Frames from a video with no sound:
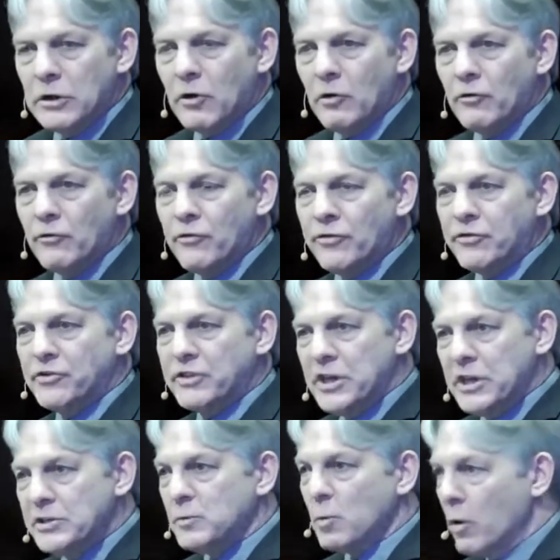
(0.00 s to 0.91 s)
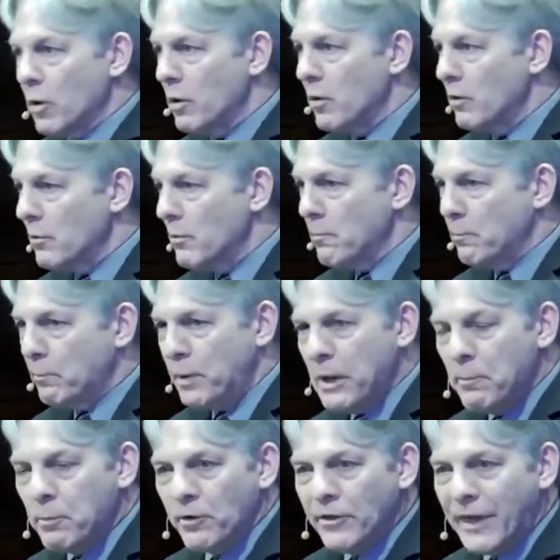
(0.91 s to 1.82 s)
you know, these were
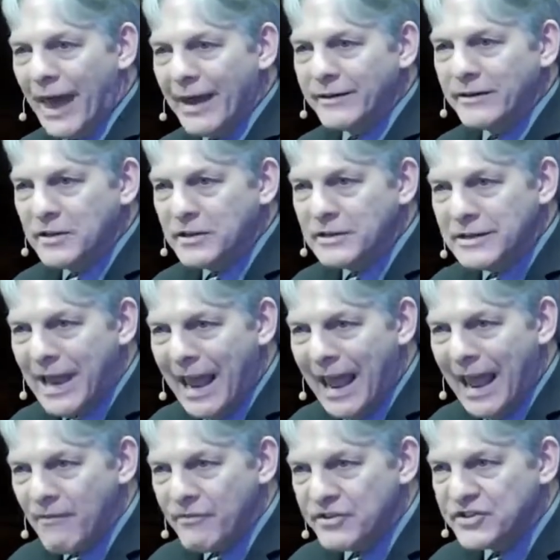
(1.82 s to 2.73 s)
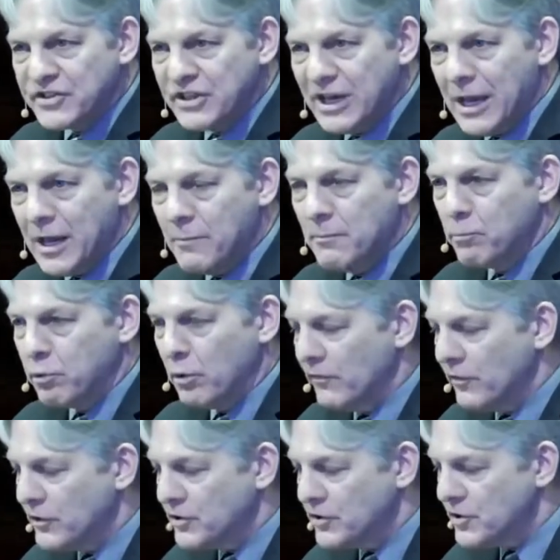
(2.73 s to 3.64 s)
people that didn't have the same
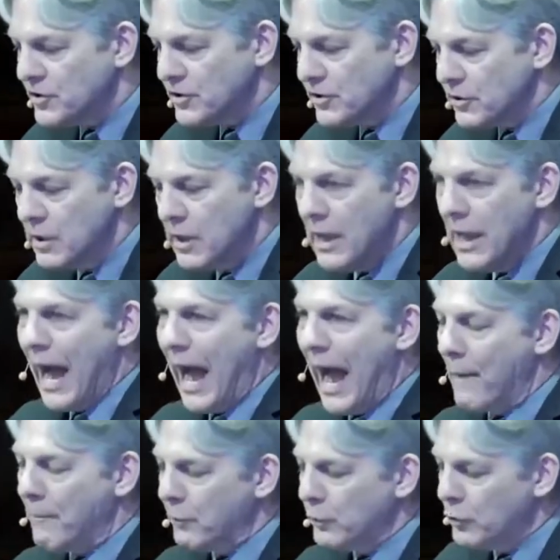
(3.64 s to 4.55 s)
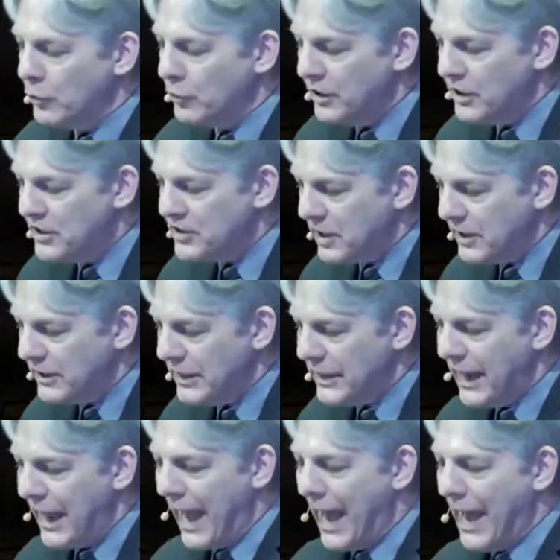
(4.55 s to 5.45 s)
privileges and opportunities
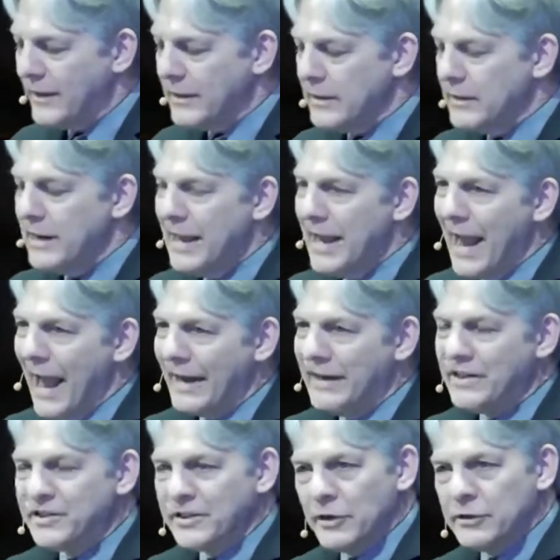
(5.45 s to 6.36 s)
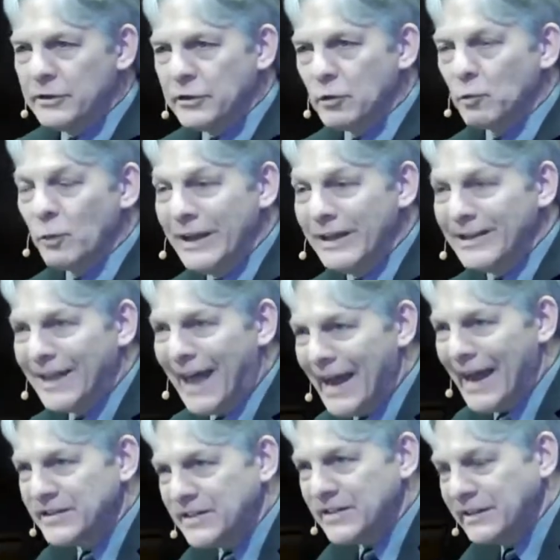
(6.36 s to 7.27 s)
that he had. And, and he started to
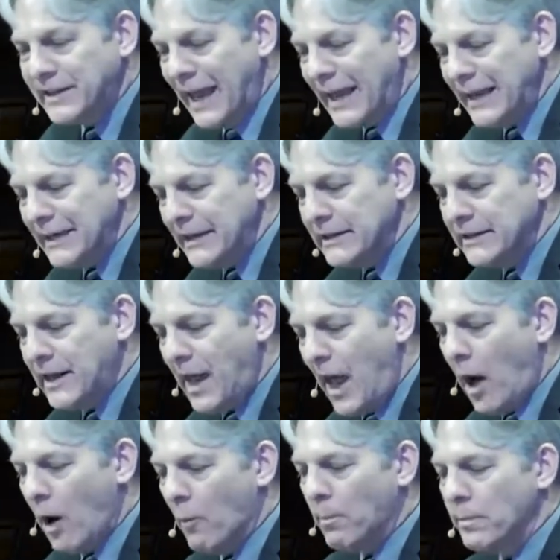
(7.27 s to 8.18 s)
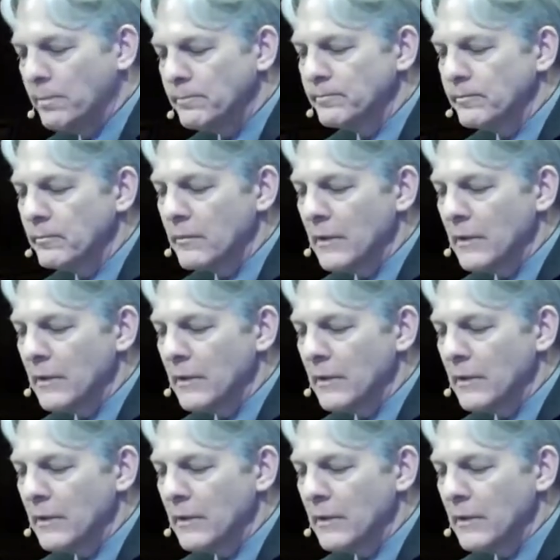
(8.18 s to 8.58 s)
realize that they needed help.